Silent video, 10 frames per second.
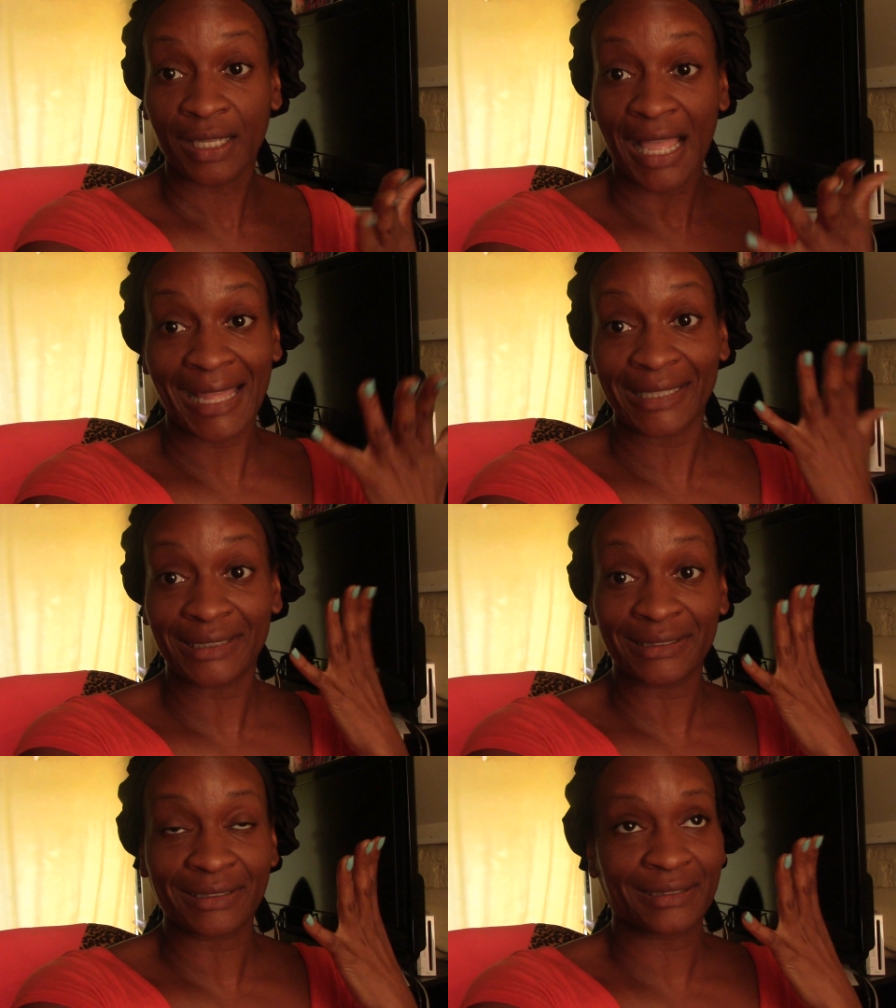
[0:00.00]
I
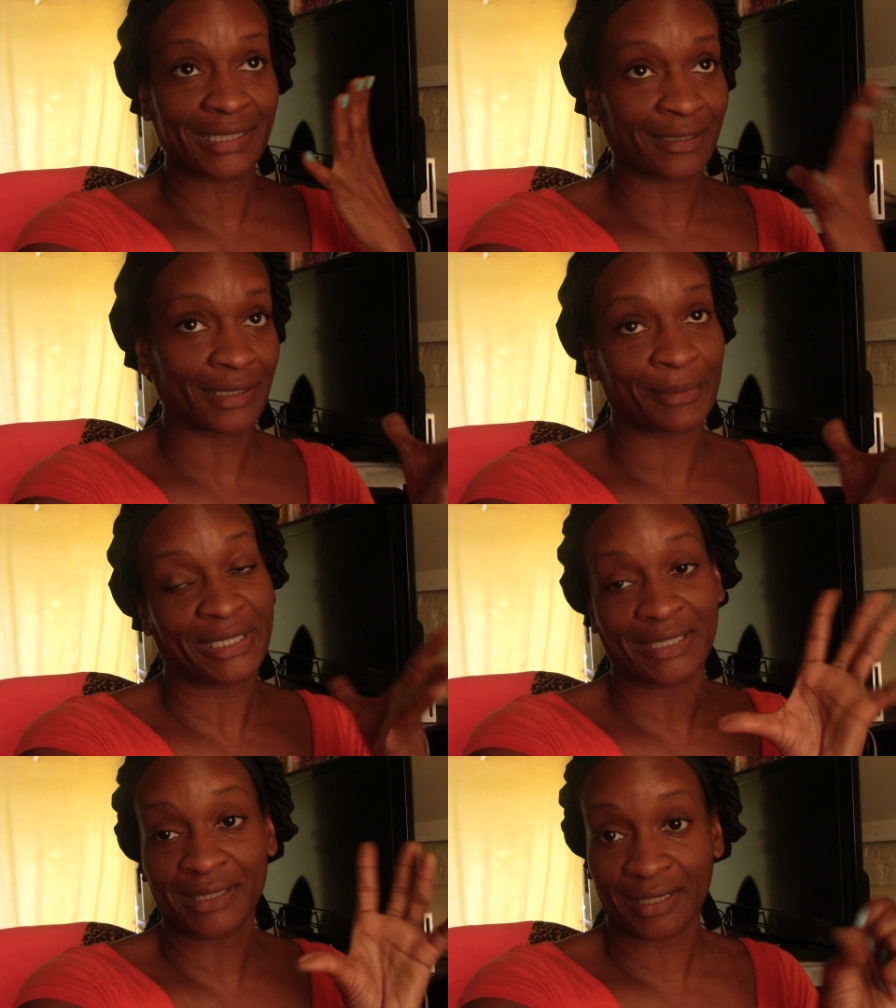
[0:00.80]
didn't tell him the
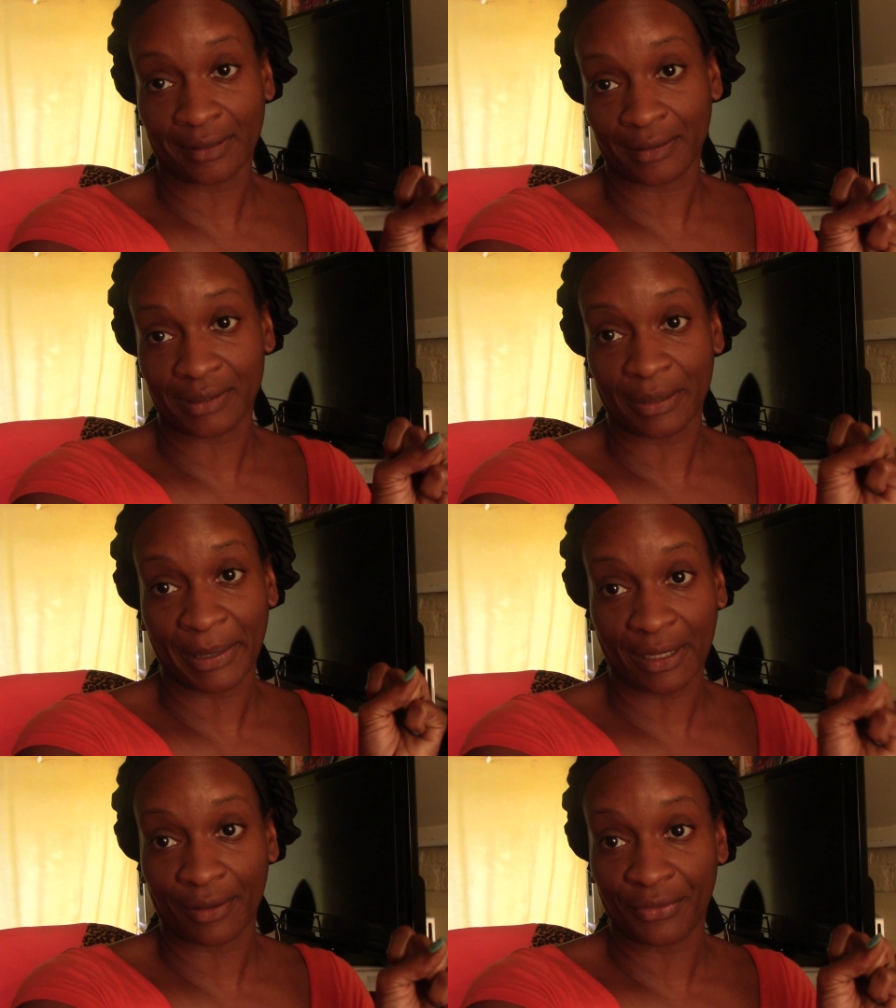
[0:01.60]
details
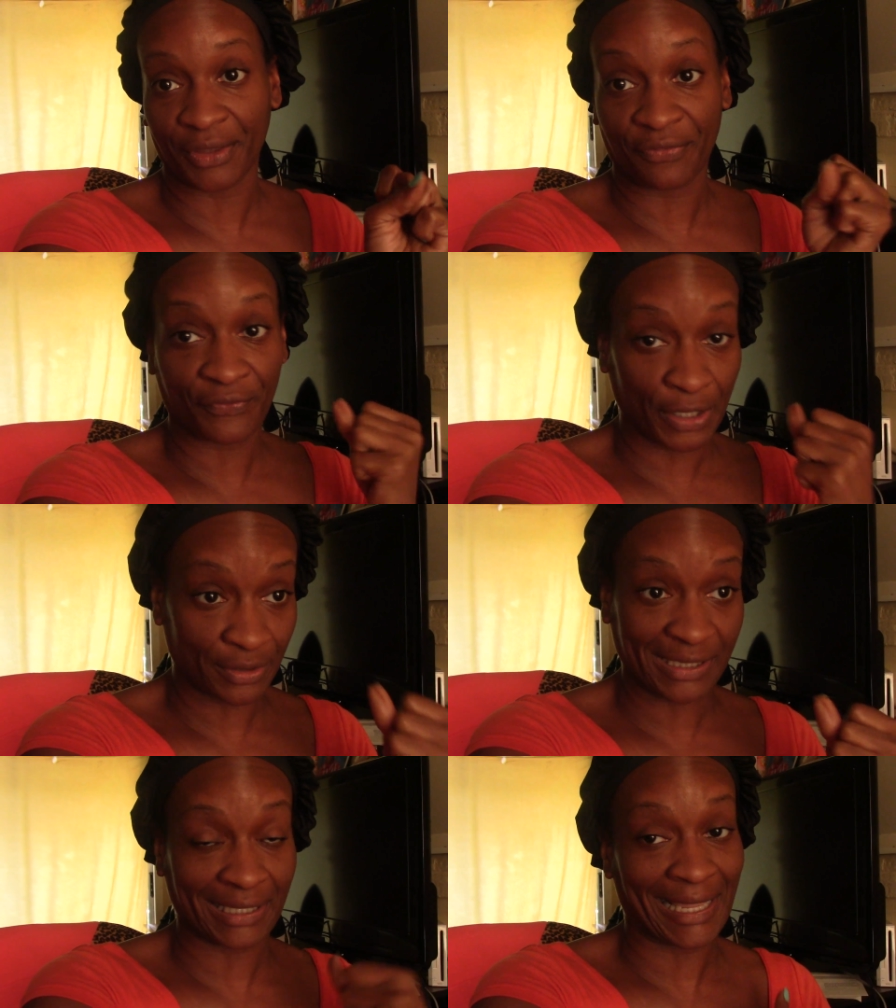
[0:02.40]
about the
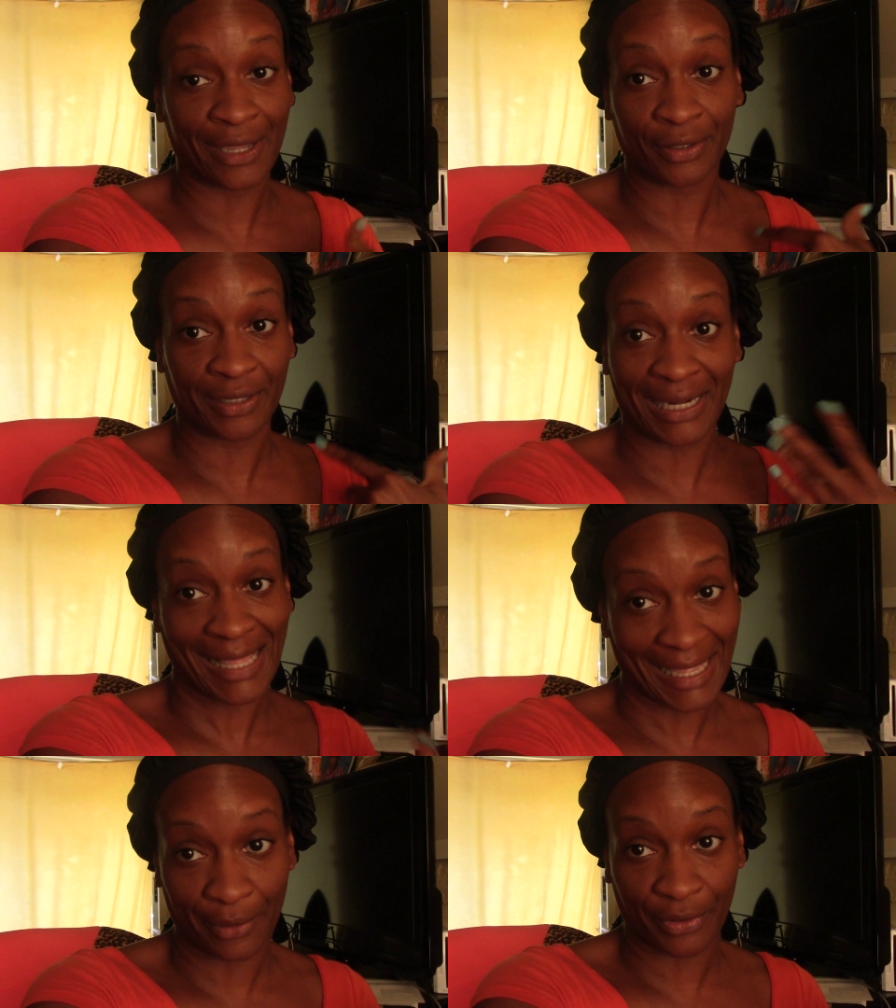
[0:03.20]
first encounter that I
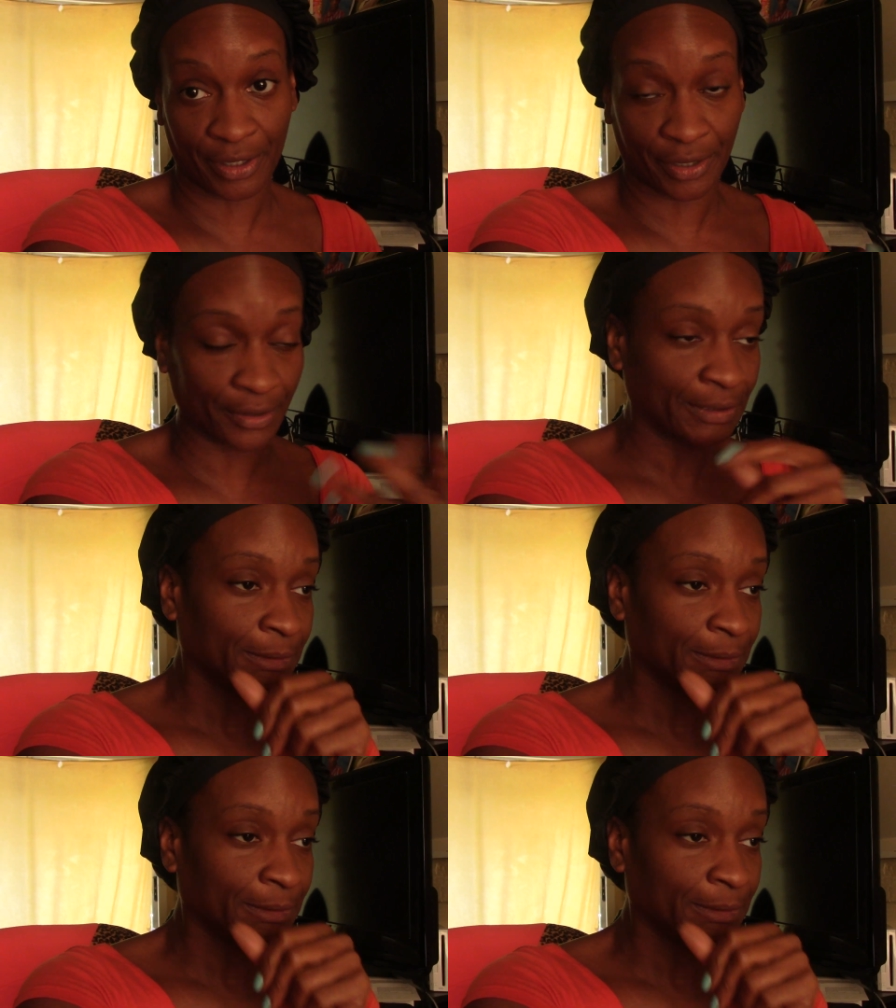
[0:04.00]
had with her